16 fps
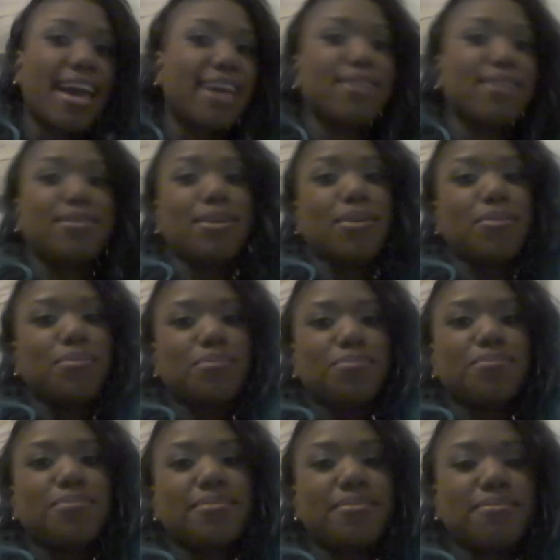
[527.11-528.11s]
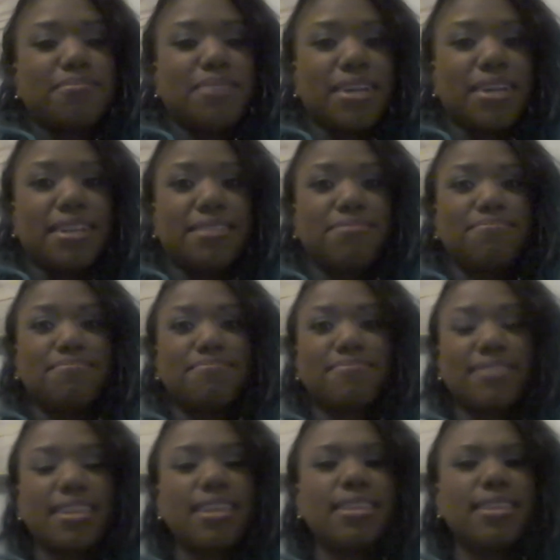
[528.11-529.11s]
I don't know, but
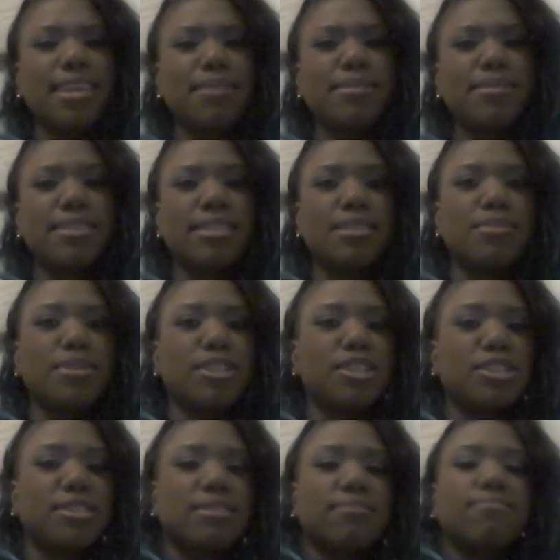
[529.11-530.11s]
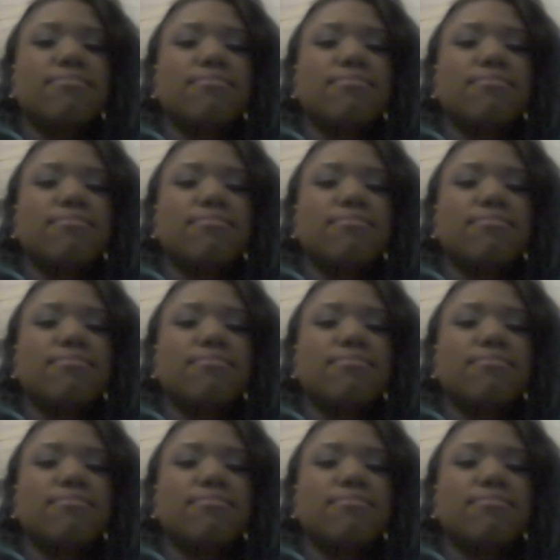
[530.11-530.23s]
that was suspicious.